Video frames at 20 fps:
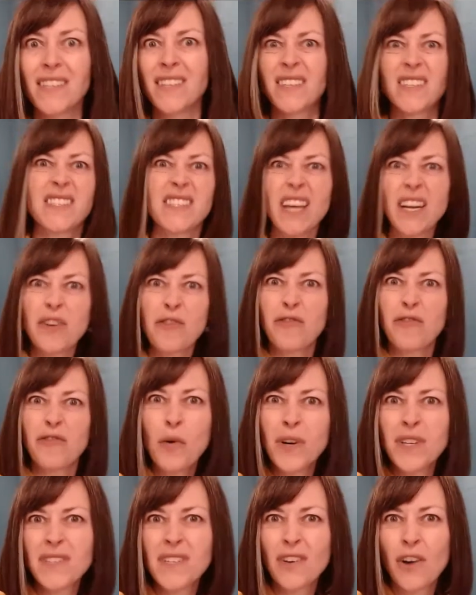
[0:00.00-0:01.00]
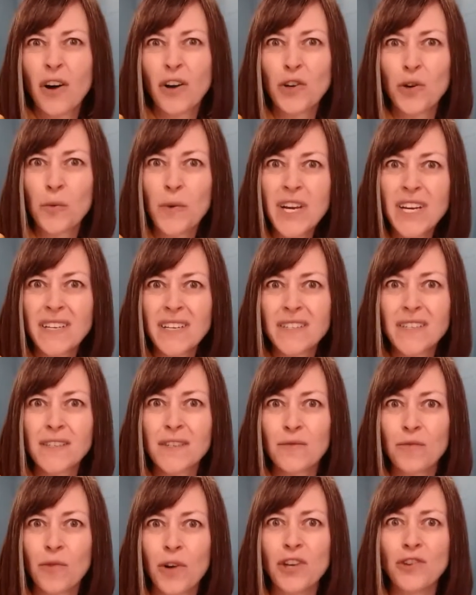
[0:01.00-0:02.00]
instead of focusing on your
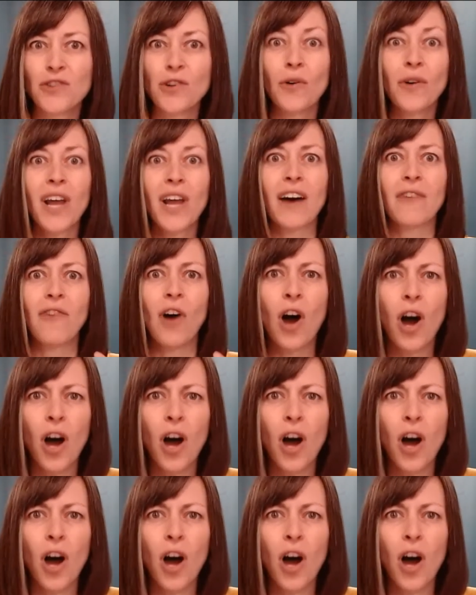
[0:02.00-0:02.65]
weaknesses and what you don't have,